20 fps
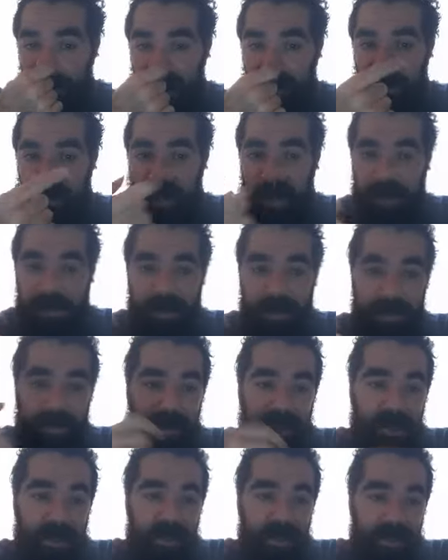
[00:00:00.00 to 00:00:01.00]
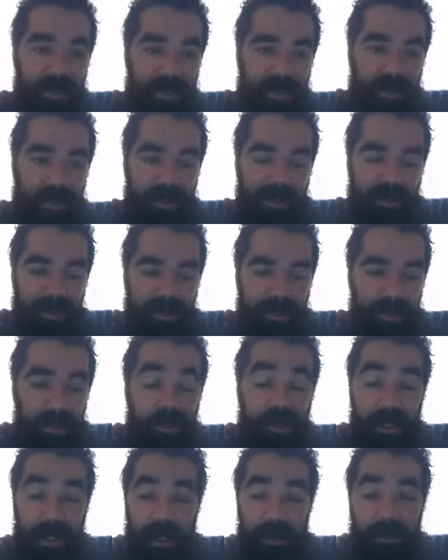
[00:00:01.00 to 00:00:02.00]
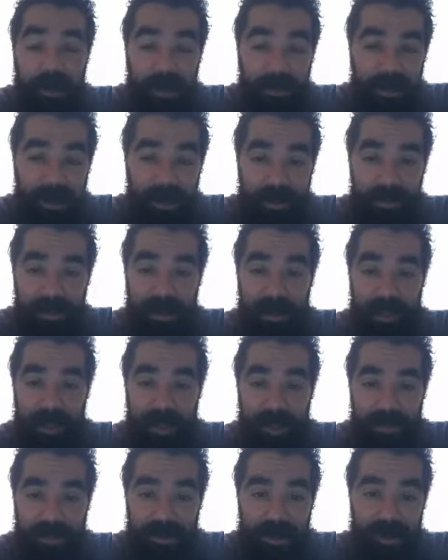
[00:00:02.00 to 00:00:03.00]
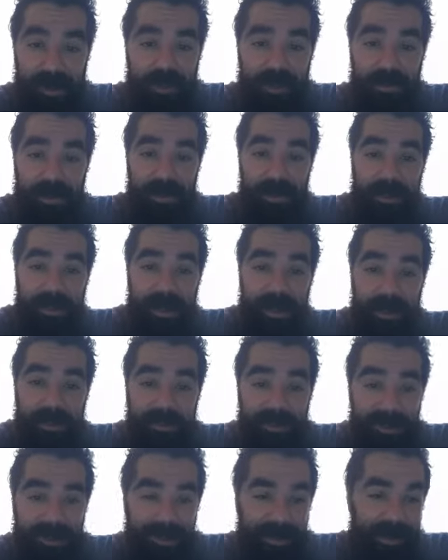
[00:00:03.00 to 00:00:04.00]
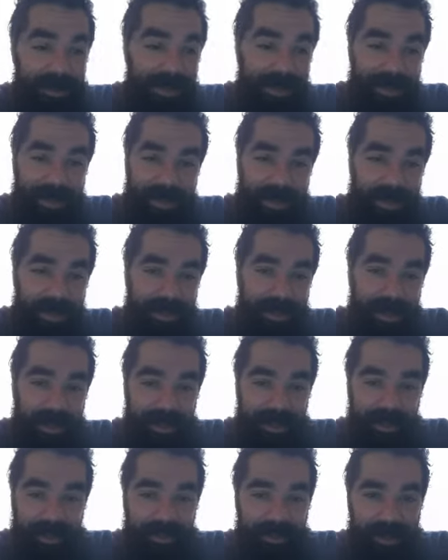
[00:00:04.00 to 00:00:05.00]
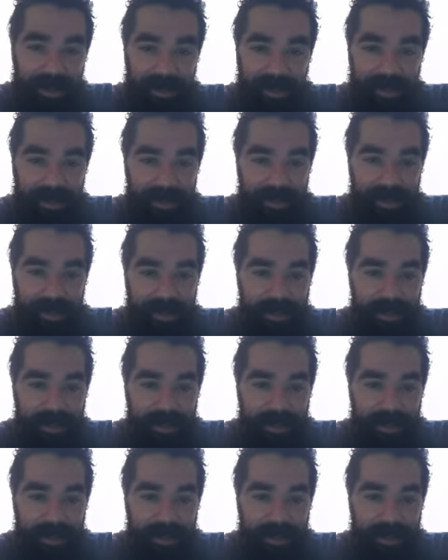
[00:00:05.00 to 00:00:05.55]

off of Astor Place someone came up on a really nice fucking $200 mirror. I just had to leave it on the curb.